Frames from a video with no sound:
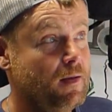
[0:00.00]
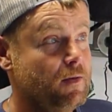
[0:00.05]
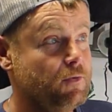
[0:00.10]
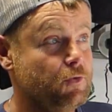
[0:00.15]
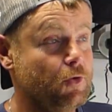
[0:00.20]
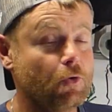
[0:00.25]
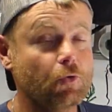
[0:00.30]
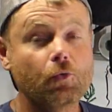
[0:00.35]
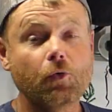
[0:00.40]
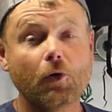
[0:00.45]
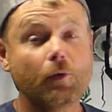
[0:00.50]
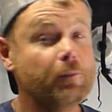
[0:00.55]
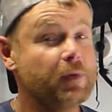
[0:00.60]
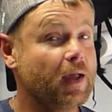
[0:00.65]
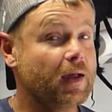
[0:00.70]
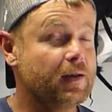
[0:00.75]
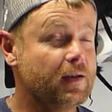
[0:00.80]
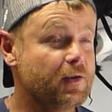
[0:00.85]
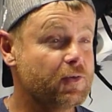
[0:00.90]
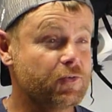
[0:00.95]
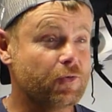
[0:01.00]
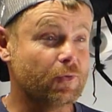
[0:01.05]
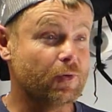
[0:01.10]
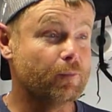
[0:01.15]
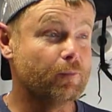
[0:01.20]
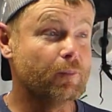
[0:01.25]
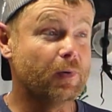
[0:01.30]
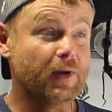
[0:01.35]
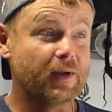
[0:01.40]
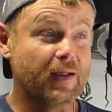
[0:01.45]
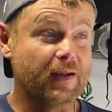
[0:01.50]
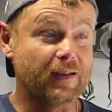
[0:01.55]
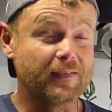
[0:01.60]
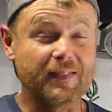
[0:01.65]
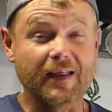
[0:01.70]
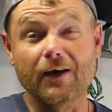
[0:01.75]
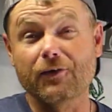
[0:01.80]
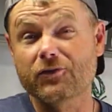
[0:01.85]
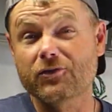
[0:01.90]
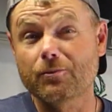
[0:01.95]
don't quote me on this one, but at
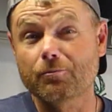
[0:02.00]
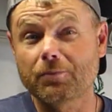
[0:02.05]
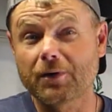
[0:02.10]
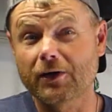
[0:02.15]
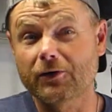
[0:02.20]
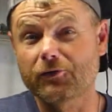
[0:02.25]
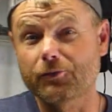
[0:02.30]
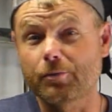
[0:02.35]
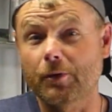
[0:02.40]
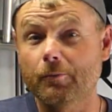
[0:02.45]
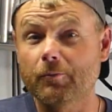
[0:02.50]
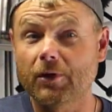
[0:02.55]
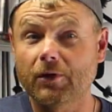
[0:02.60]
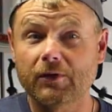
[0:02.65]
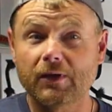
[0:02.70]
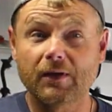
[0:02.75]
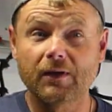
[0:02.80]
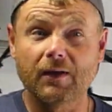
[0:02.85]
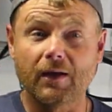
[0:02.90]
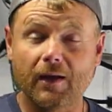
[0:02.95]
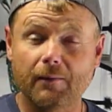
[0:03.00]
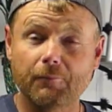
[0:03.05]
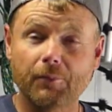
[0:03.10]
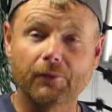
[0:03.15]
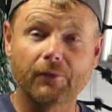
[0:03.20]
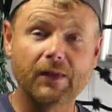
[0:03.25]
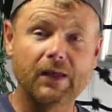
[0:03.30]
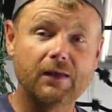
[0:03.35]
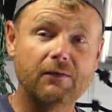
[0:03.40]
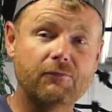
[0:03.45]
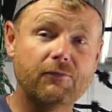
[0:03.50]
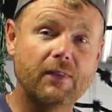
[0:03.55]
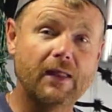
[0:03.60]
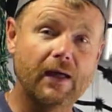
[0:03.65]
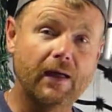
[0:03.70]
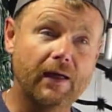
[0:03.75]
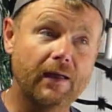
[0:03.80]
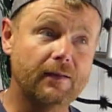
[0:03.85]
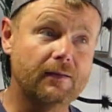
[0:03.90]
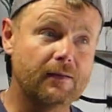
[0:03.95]
1,000 parts per million, I believe
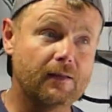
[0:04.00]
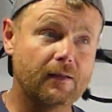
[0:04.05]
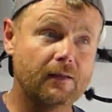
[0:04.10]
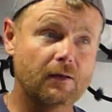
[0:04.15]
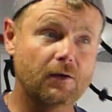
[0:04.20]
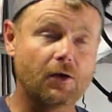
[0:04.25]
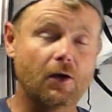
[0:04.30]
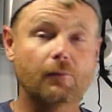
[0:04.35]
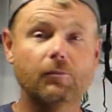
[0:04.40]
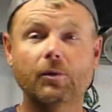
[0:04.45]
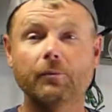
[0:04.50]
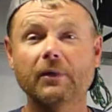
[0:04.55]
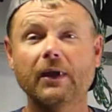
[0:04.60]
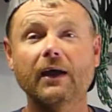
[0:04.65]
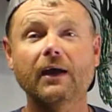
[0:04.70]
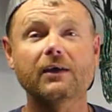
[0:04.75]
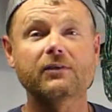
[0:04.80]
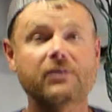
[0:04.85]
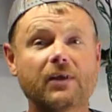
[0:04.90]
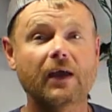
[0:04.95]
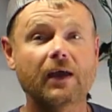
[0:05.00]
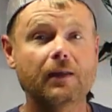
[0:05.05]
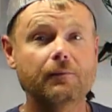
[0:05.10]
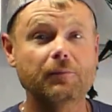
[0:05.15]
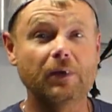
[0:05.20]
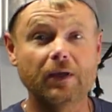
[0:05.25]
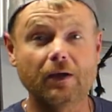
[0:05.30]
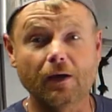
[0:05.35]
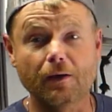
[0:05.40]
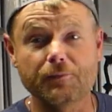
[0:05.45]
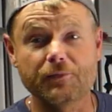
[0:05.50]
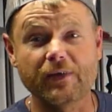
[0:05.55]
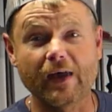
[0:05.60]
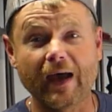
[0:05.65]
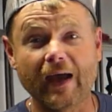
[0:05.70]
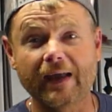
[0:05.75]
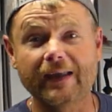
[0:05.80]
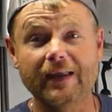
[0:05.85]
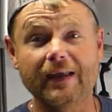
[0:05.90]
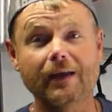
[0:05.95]
that carbon monoxide becomes
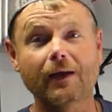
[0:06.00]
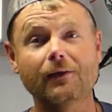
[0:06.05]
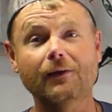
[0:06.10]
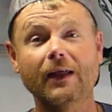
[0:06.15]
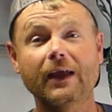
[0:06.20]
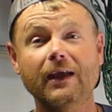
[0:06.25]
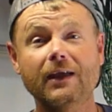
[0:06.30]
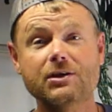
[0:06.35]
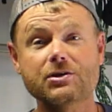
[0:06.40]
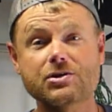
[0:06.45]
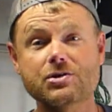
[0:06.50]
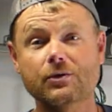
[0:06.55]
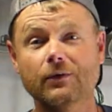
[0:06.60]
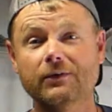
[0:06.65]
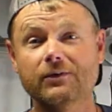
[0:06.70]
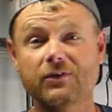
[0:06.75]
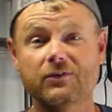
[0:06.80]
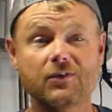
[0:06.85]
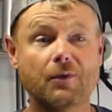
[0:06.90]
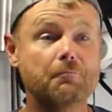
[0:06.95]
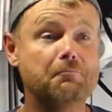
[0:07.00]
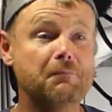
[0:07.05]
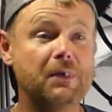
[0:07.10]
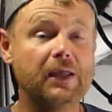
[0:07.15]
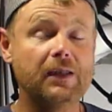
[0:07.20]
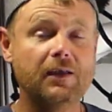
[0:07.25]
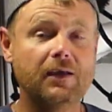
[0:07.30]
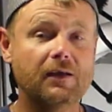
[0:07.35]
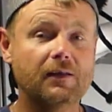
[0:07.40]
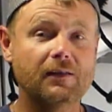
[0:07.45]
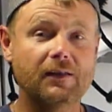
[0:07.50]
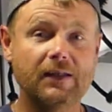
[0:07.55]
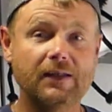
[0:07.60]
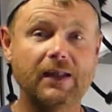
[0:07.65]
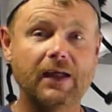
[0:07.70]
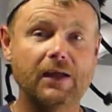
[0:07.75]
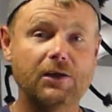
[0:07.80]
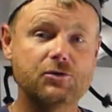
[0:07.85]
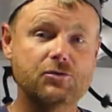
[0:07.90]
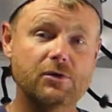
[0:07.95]
IDLH, which is immediately
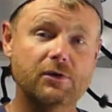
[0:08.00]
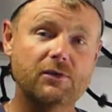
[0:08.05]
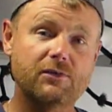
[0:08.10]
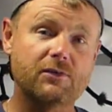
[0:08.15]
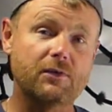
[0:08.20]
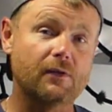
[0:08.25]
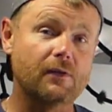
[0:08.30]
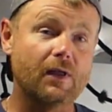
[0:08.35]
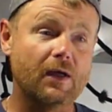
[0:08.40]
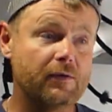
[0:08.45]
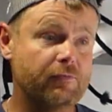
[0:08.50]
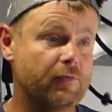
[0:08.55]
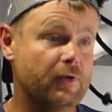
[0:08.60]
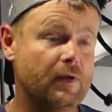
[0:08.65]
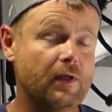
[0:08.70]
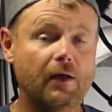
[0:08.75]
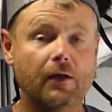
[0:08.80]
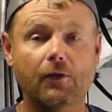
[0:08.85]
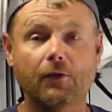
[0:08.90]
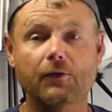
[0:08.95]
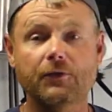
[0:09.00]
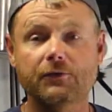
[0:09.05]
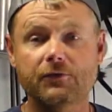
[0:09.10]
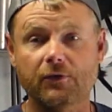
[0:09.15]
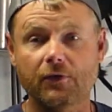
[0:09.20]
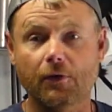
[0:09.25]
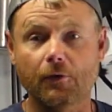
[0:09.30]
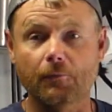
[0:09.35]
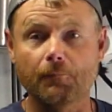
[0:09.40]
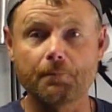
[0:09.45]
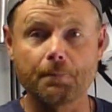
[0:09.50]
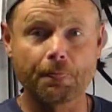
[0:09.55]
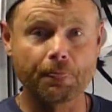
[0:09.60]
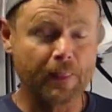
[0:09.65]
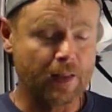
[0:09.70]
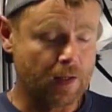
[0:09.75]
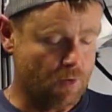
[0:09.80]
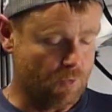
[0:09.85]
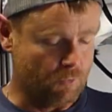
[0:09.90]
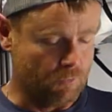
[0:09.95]
dangerous to life and health. So
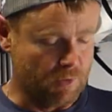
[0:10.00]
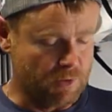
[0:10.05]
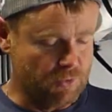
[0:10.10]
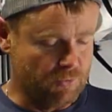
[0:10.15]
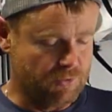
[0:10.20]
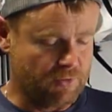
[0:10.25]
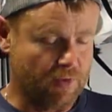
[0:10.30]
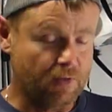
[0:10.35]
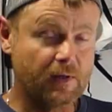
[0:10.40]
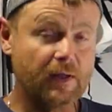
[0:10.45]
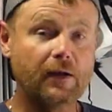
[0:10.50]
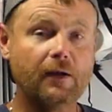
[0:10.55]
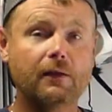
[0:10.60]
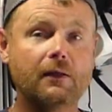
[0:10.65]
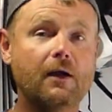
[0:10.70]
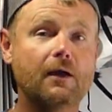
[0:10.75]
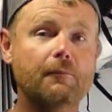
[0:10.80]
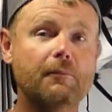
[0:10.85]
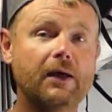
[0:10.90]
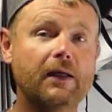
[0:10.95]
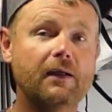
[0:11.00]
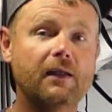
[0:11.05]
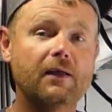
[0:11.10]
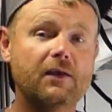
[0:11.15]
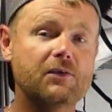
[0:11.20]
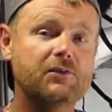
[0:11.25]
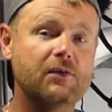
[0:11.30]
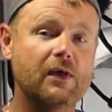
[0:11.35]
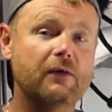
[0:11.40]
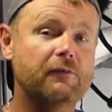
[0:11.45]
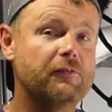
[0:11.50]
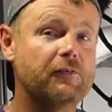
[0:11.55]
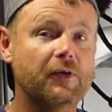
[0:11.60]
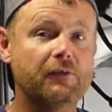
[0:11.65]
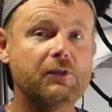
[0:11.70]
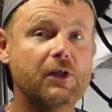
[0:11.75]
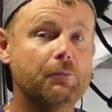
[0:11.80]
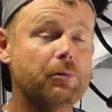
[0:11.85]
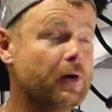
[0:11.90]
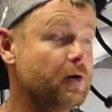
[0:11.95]
when you start getting an alarm on this at
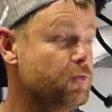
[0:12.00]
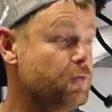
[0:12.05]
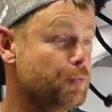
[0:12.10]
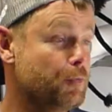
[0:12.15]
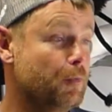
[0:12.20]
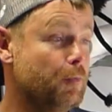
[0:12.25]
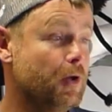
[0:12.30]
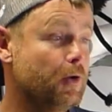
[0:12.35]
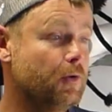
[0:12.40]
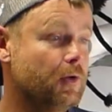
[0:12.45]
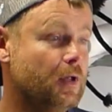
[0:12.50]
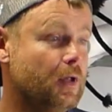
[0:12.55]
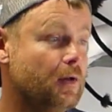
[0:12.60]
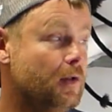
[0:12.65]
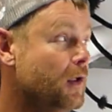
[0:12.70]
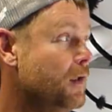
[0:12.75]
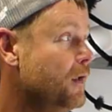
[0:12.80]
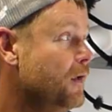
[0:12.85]
50 parts per million,